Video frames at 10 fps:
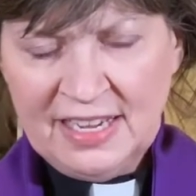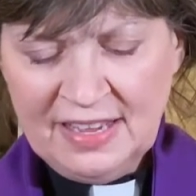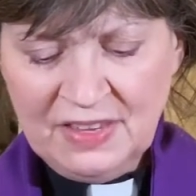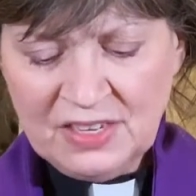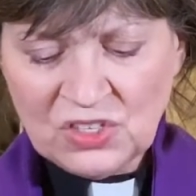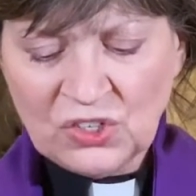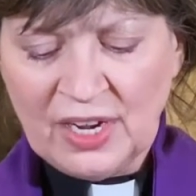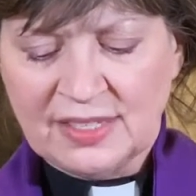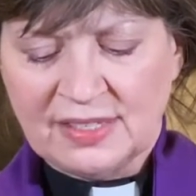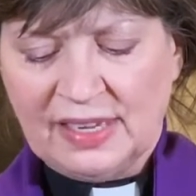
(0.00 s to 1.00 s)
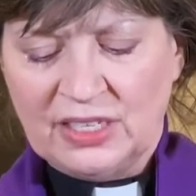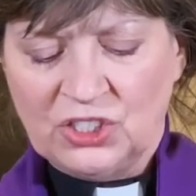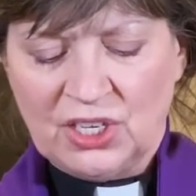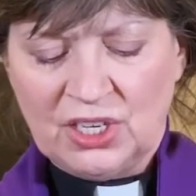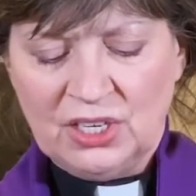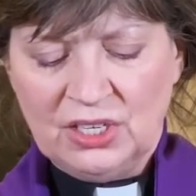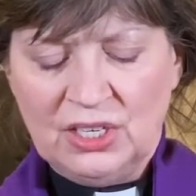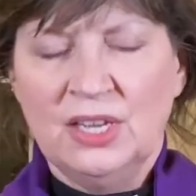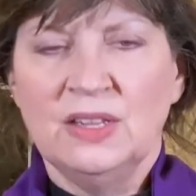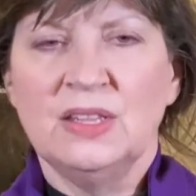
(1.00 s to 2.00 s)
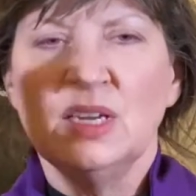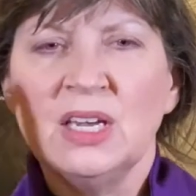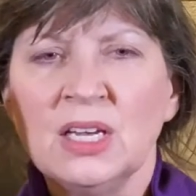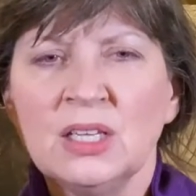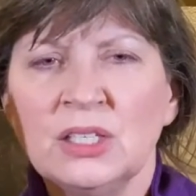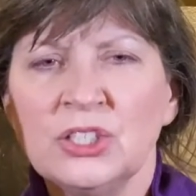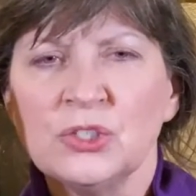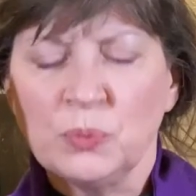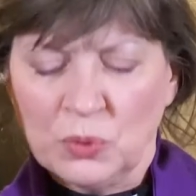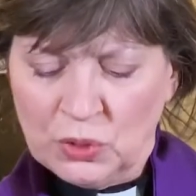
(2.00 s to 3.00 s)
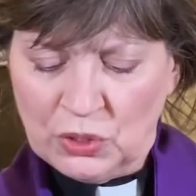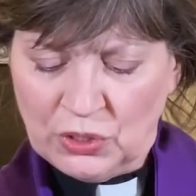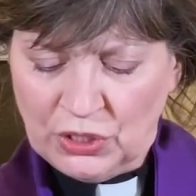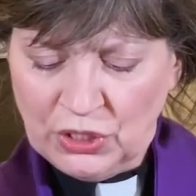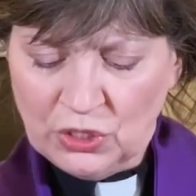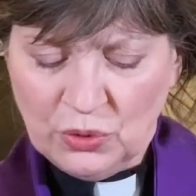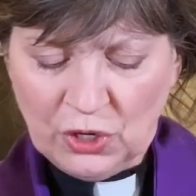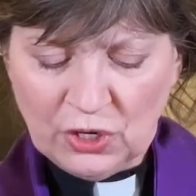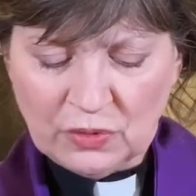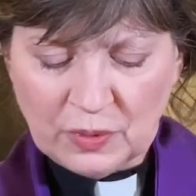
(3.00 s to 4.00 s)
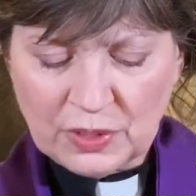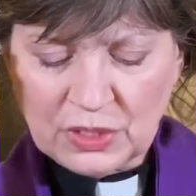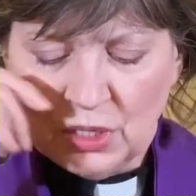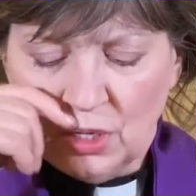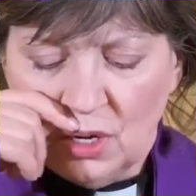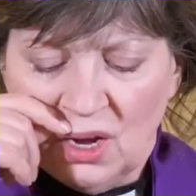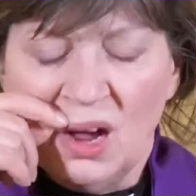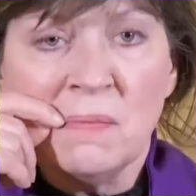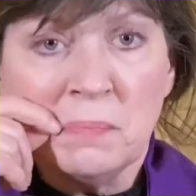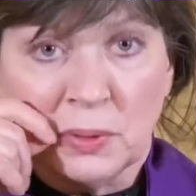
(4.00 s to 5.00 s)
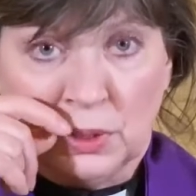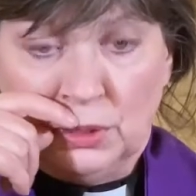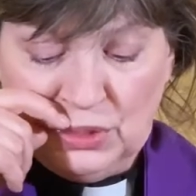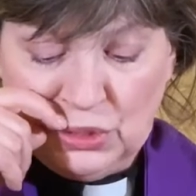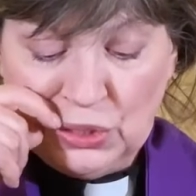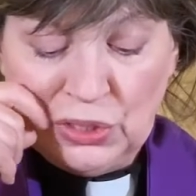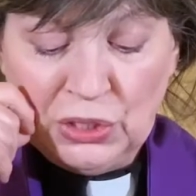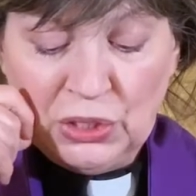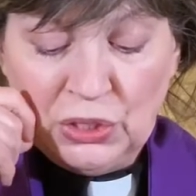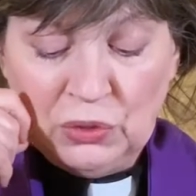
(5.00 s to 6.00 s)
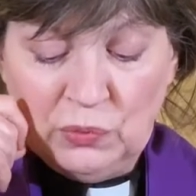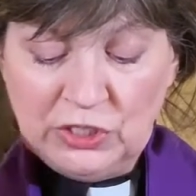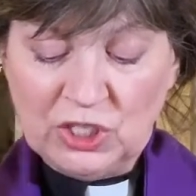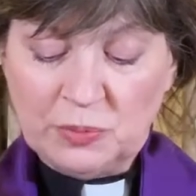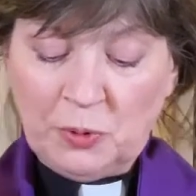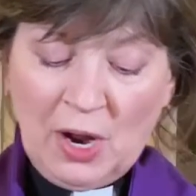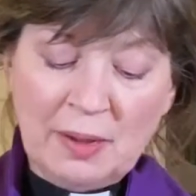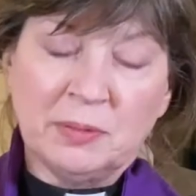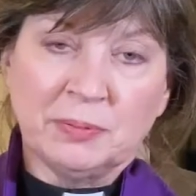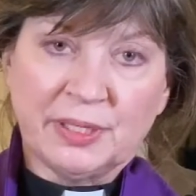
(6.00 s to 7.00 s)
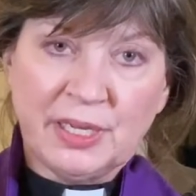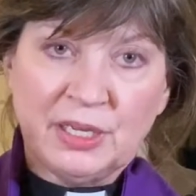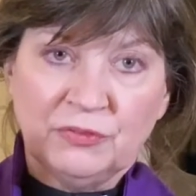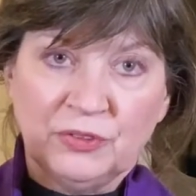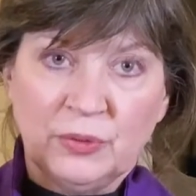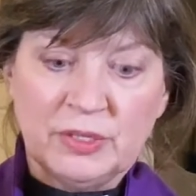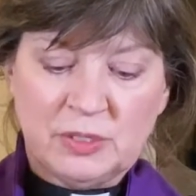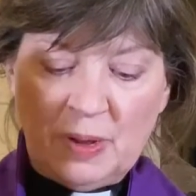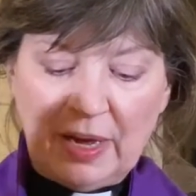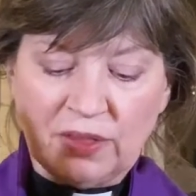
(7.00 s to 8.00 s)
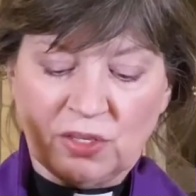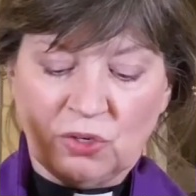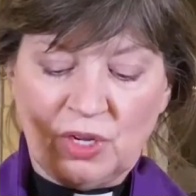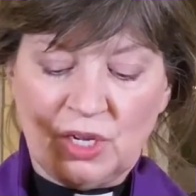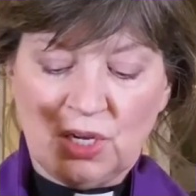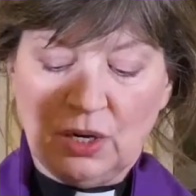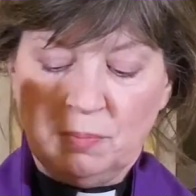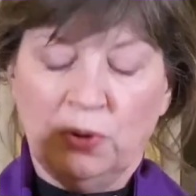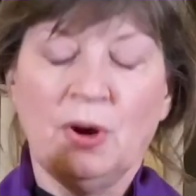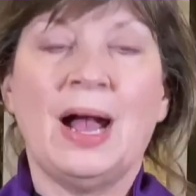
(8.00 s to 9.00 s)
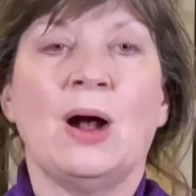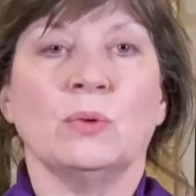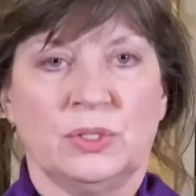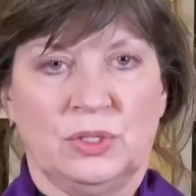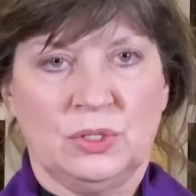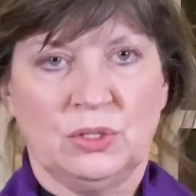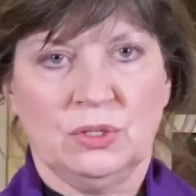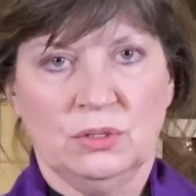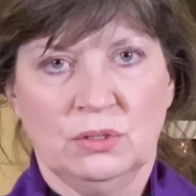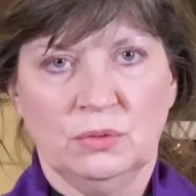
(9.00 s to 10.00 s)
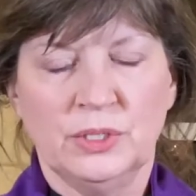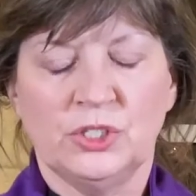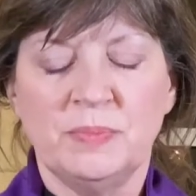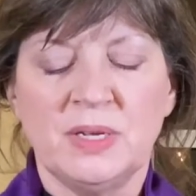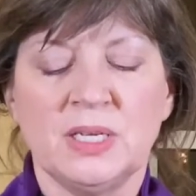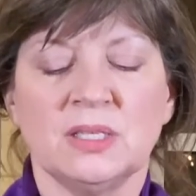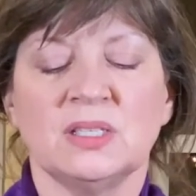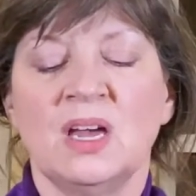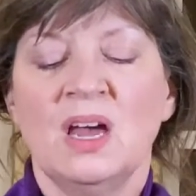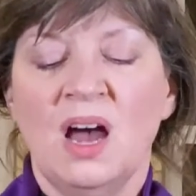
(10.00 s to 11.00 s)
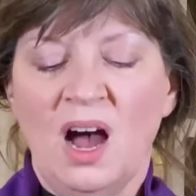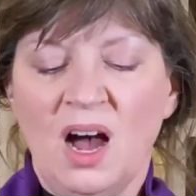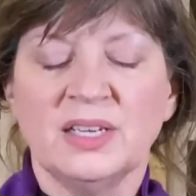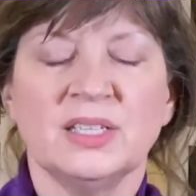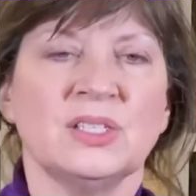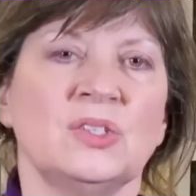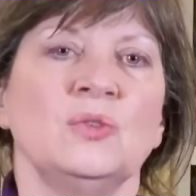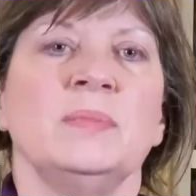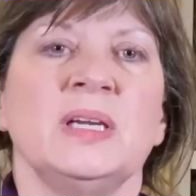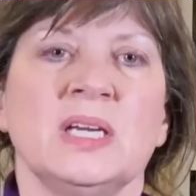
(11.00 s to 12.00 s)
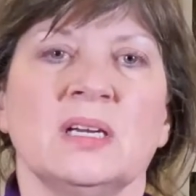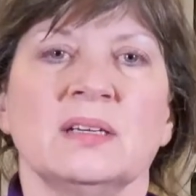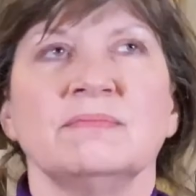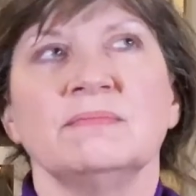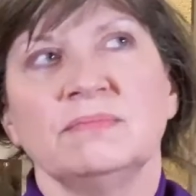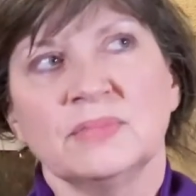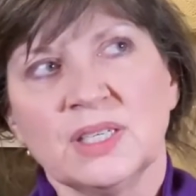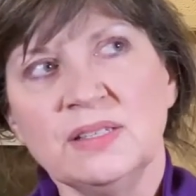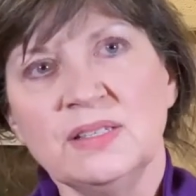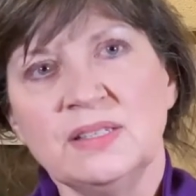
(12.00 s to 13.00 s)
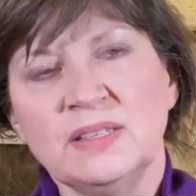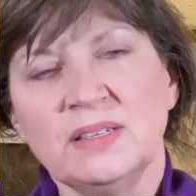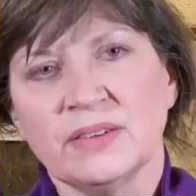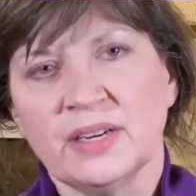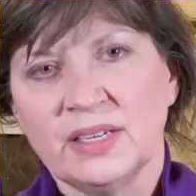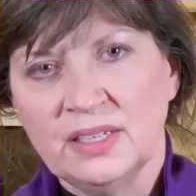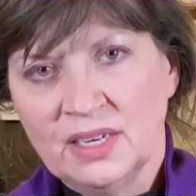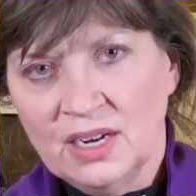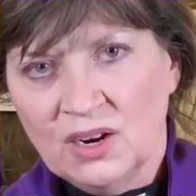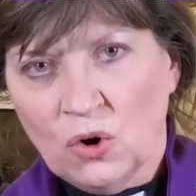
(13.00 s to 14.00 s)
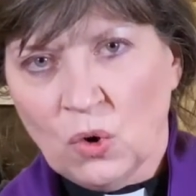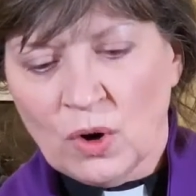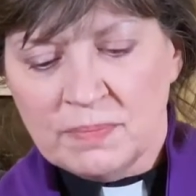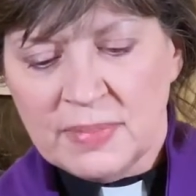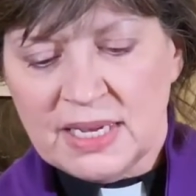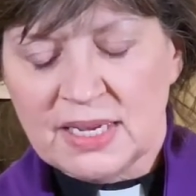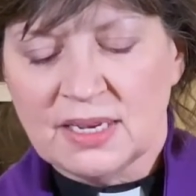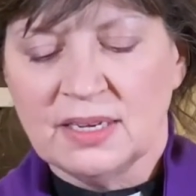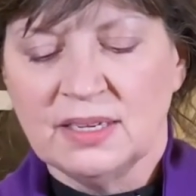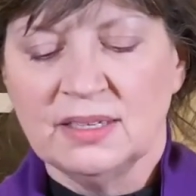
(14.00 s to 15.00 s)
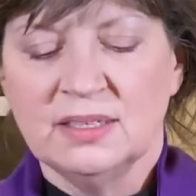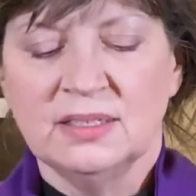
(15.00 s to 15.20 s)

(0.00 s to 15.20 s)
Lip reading: In this translation, the English word you heard was humble, which is probably influenced by the Greek praus, which means unassuming, considerate, or meek.